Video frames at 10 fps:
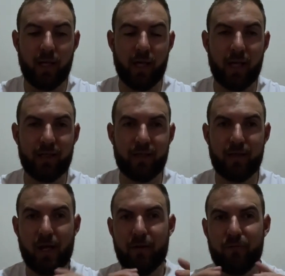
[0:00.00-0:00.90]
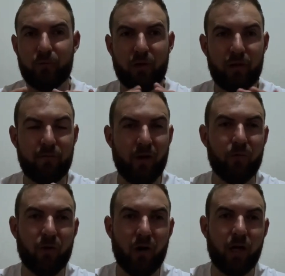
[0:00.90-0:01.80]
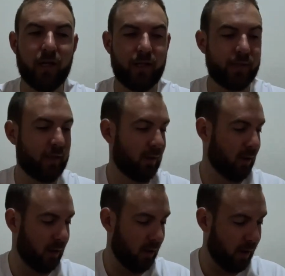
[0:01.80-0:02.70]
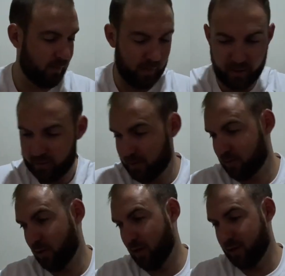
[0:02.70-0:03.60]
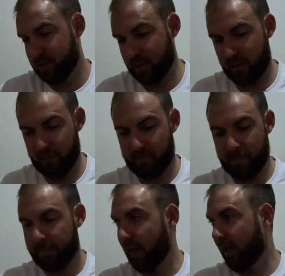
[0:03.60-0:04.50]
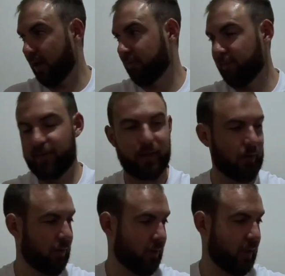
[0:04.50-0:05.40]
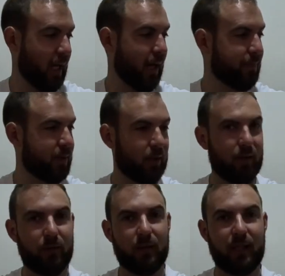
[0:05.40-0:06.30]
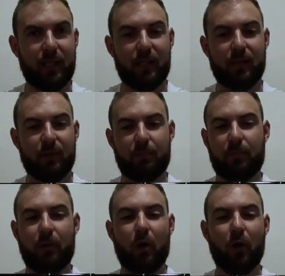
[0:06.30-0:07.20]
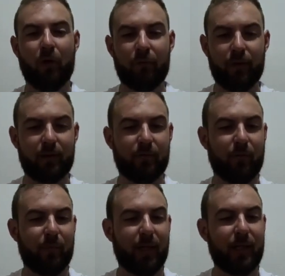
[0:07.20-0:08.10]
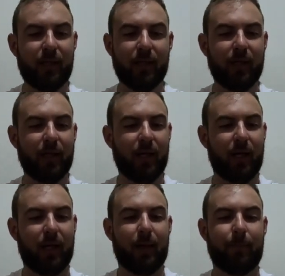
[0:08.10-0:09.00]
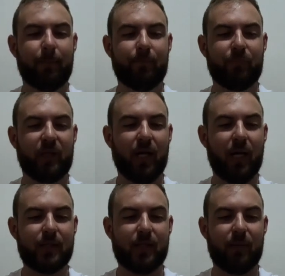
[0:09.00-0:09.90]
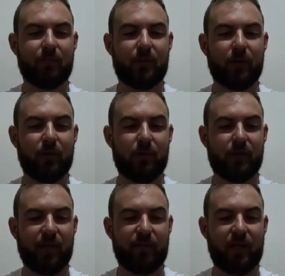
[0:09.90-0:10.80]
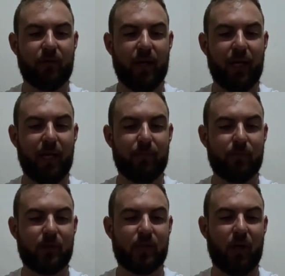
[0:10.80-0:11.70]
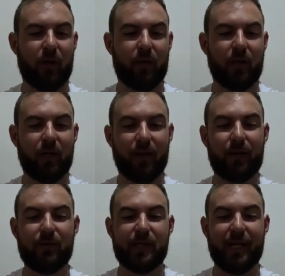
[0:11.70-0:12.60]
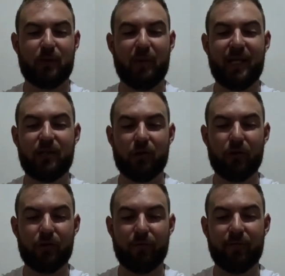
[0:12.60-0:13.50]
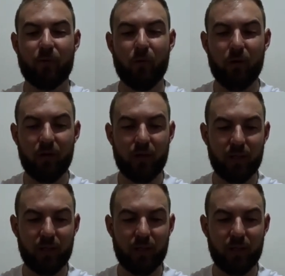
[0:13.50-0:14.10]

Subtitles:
and none of them really felt right until I found this guy. So it feels absolutely perfect for me. Casts up to 70 grams, so they do say it's PE2 to 4,